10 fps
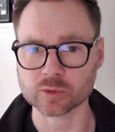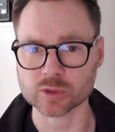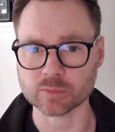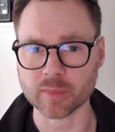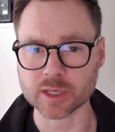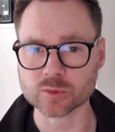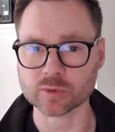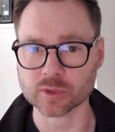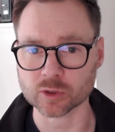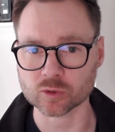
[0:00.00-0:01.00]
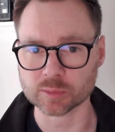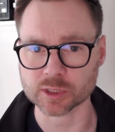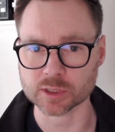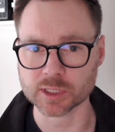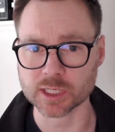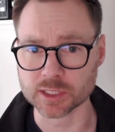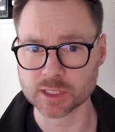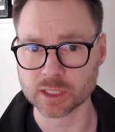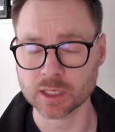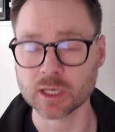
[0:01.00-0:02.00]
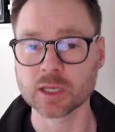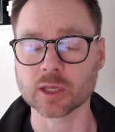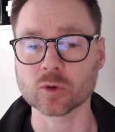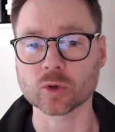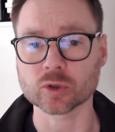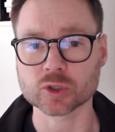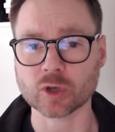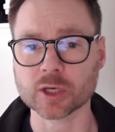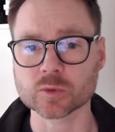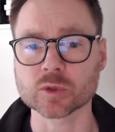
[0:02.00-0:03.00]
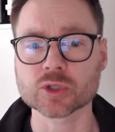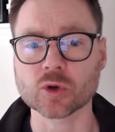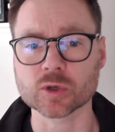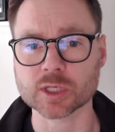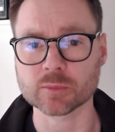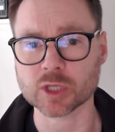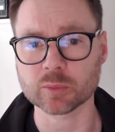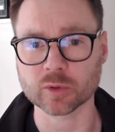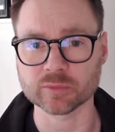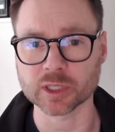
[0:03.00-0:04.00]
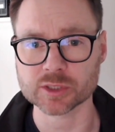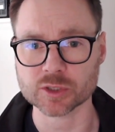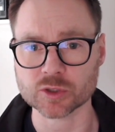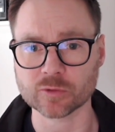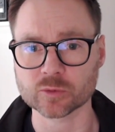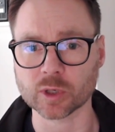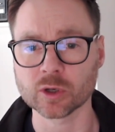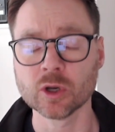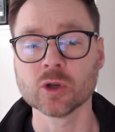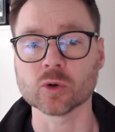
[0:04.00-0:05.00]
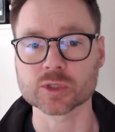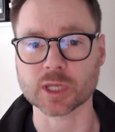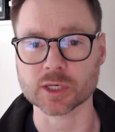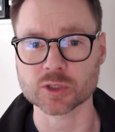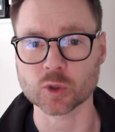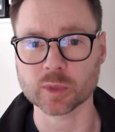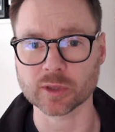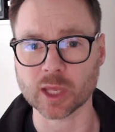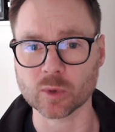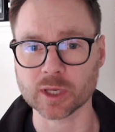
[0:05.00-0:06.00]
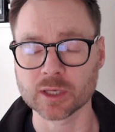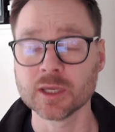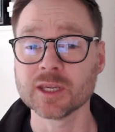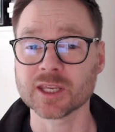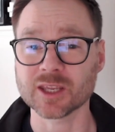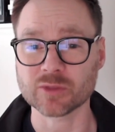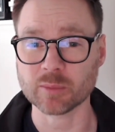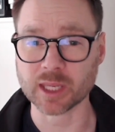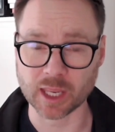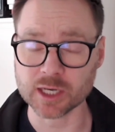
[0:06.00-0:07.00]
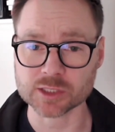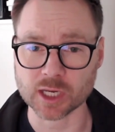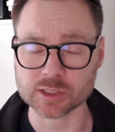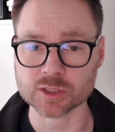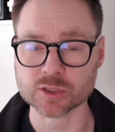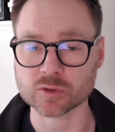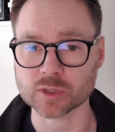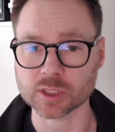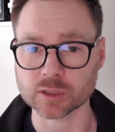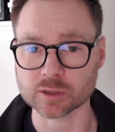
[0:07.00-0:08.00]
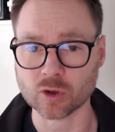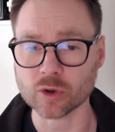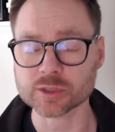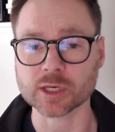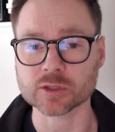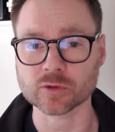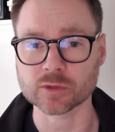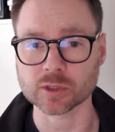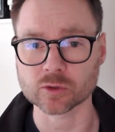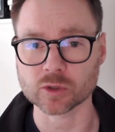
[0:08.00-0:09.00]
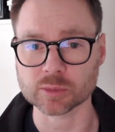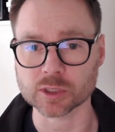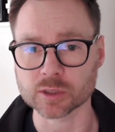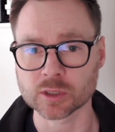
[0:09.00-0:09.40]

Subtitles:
to mess with the encrypted disk in order to try to insert some type of malicious software or start snooping that way. If they make any changes to the content of the encrypted